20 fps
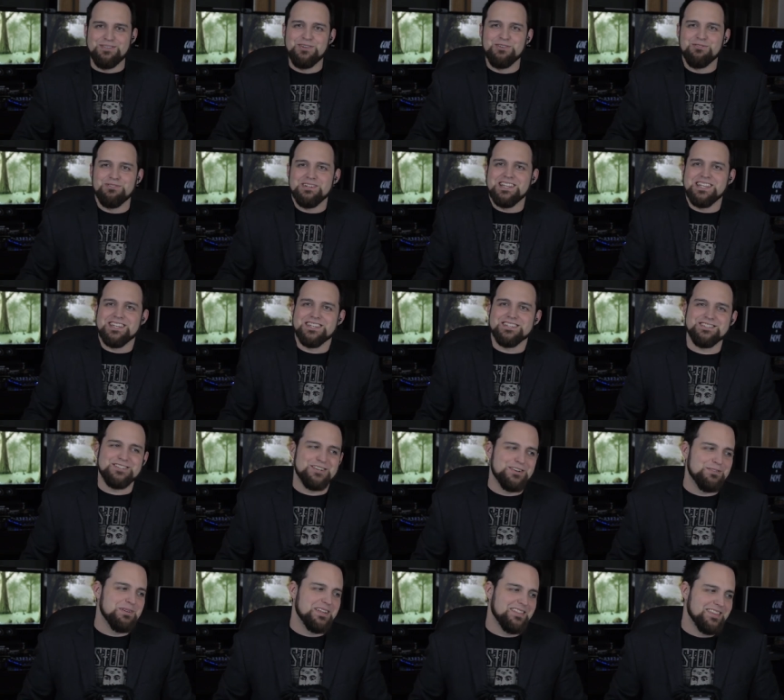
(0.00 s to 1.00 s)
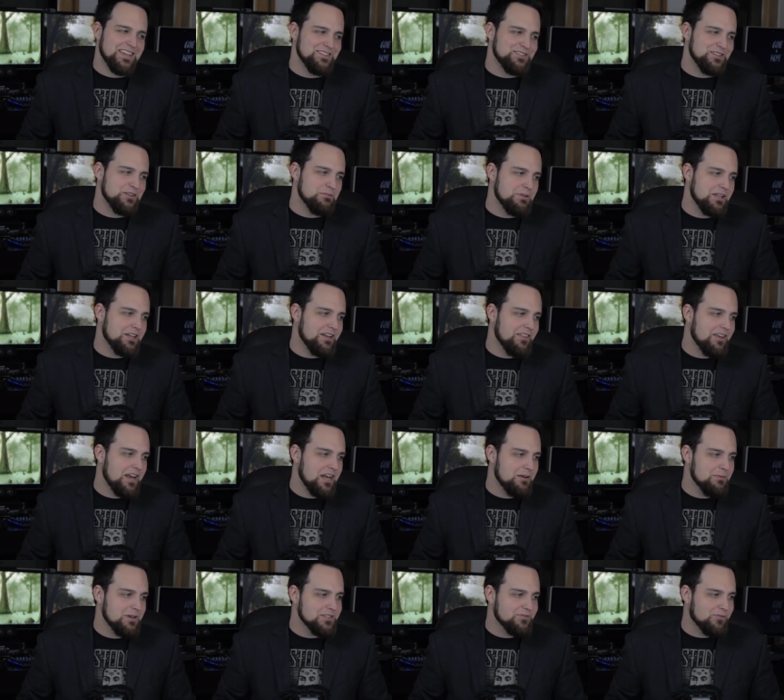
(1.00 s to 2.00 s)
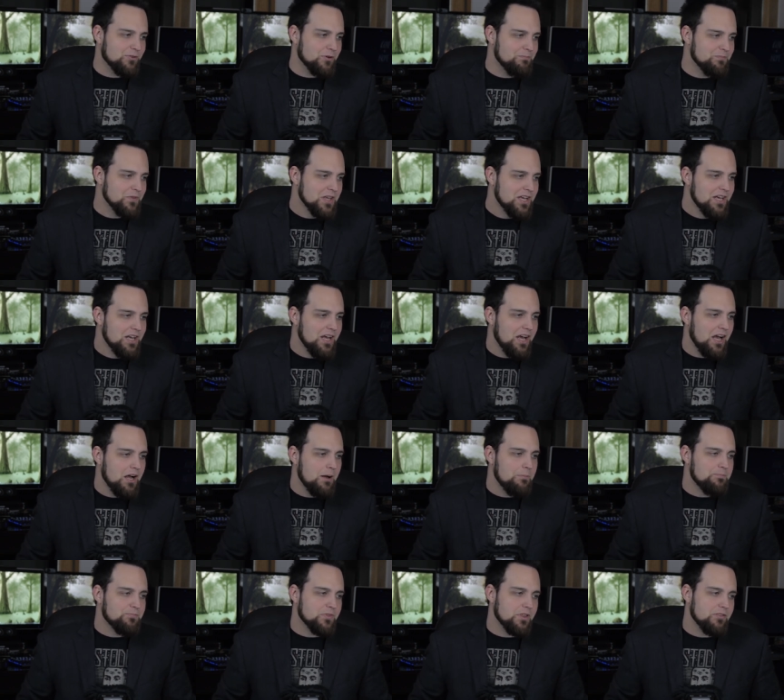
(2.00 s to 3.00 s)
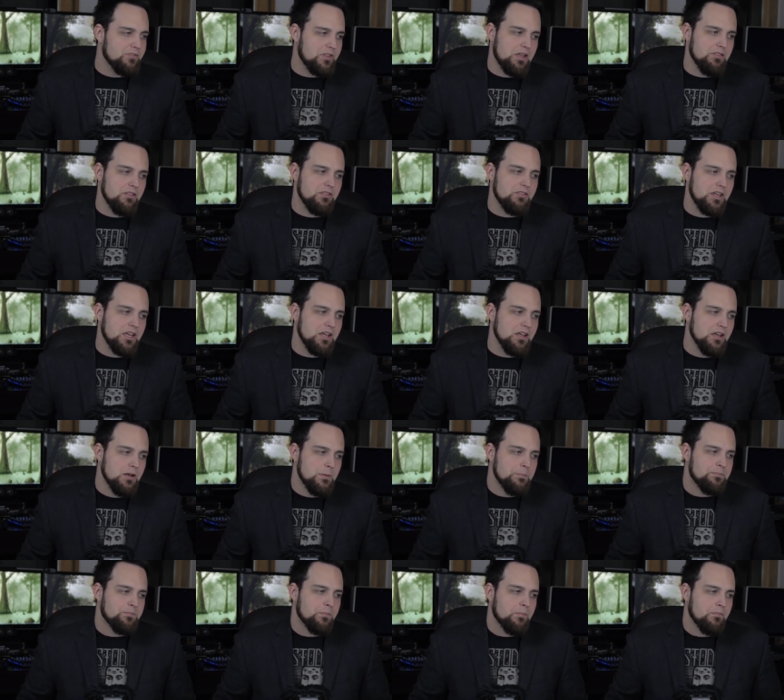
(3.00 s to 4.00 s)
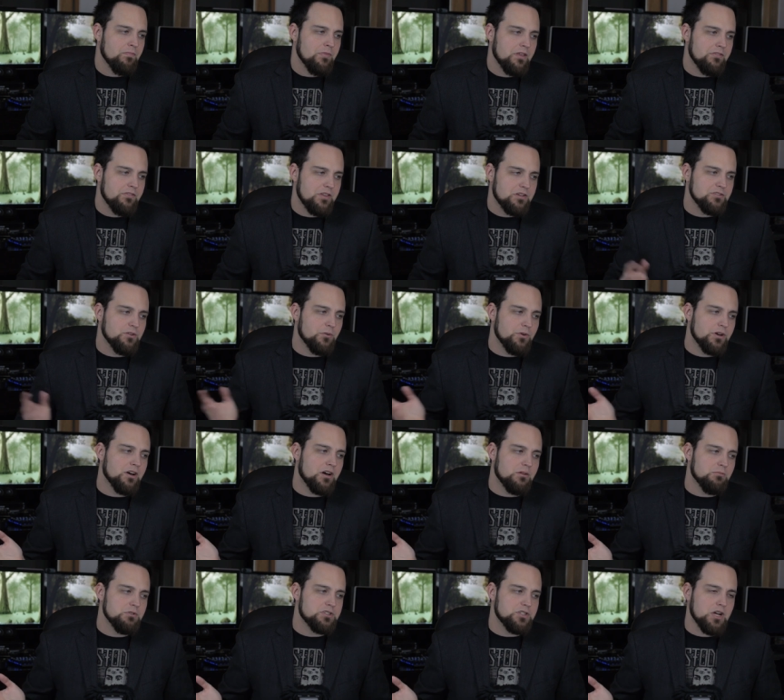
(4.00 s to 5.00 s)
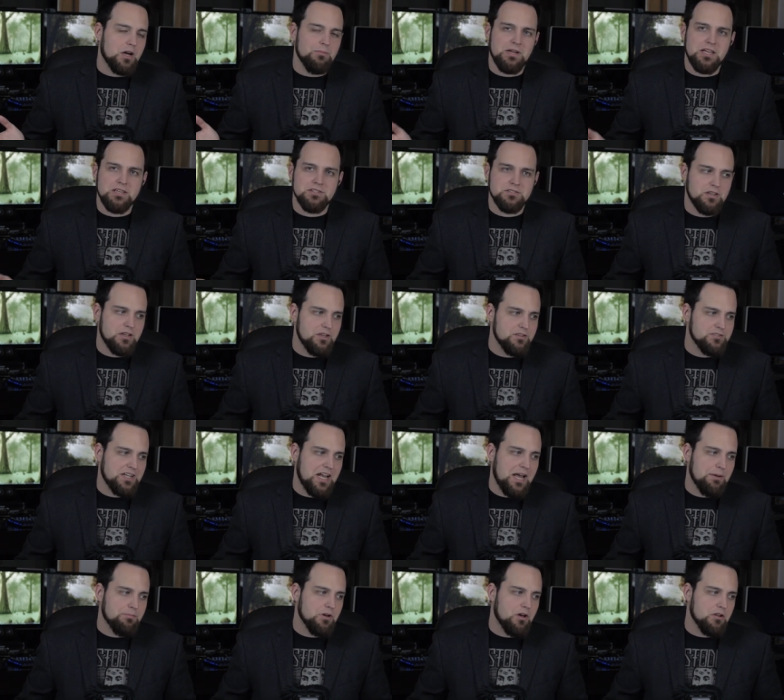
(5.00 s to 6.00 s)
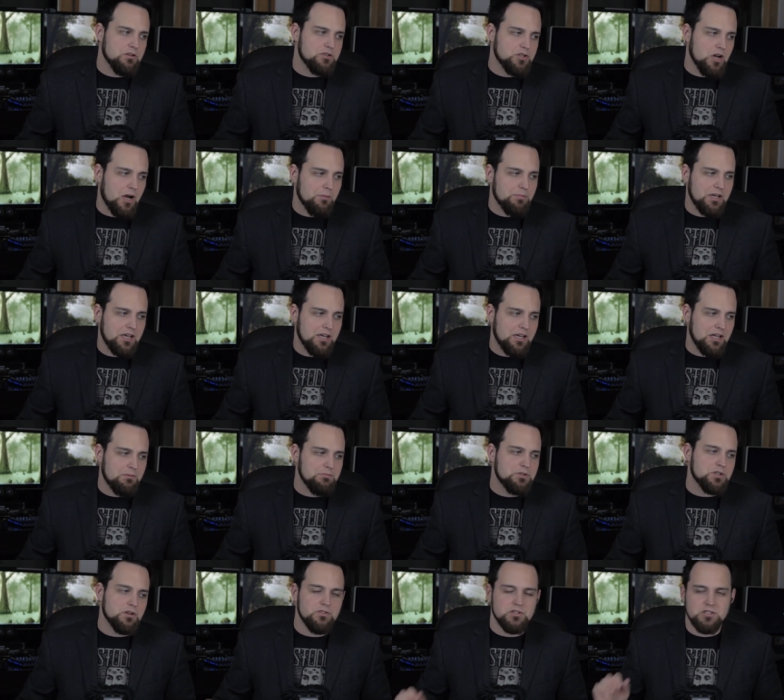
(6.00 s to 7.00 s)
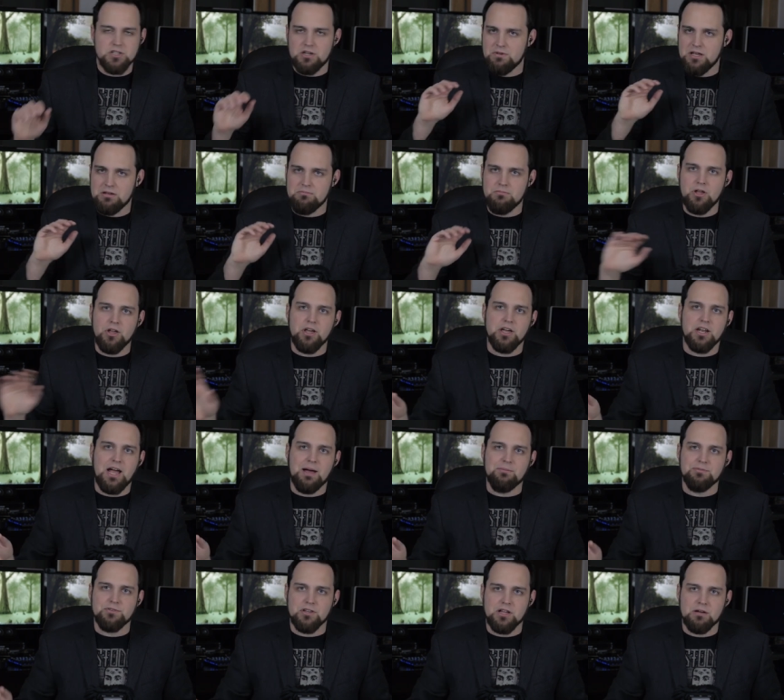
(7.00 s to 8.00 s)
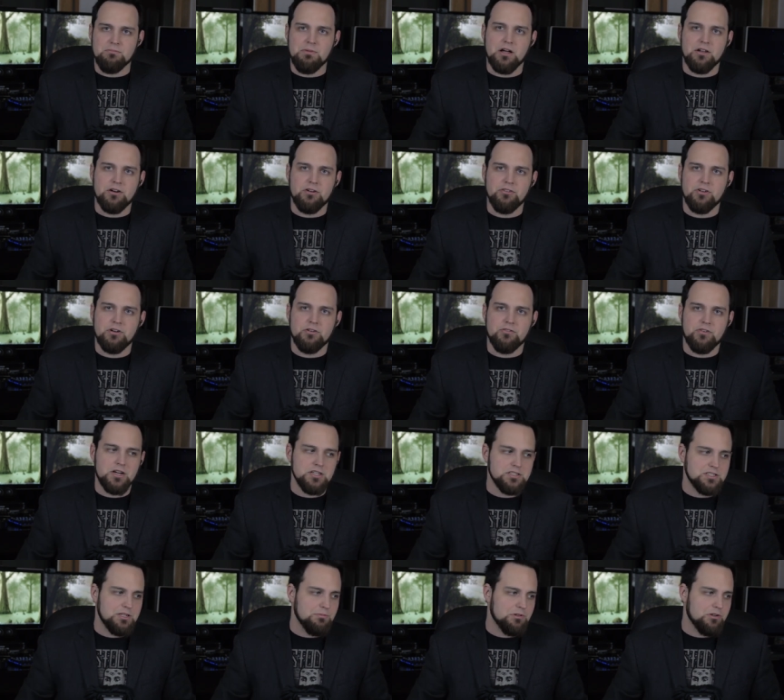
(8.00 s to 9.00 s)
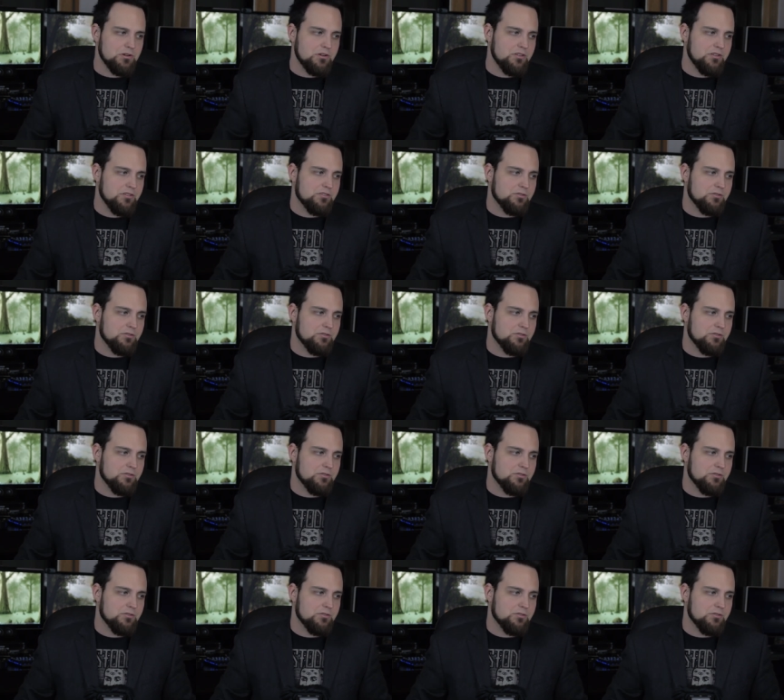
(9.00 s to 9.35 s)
some really disturbing things you can be in the database for. Um, the other thing that is going on with shopping is, is an app called Shopkick, and I'm sure there's going to be a million apps that come out that are very similar to